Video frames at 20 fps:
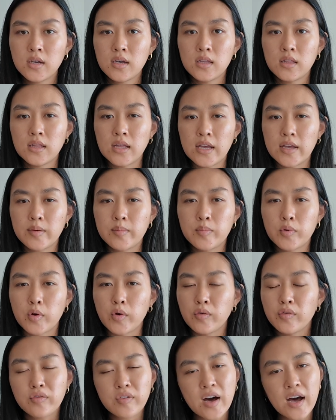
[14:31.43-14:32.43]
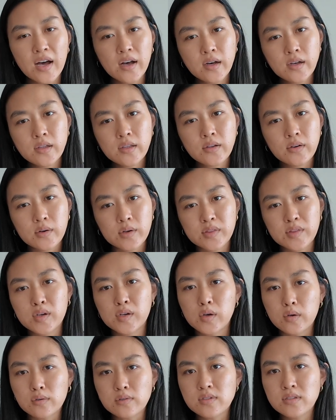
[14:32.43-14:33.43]
like profile or the
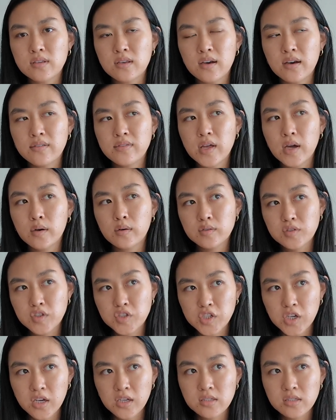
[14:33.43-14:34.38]
notes of that hojicha.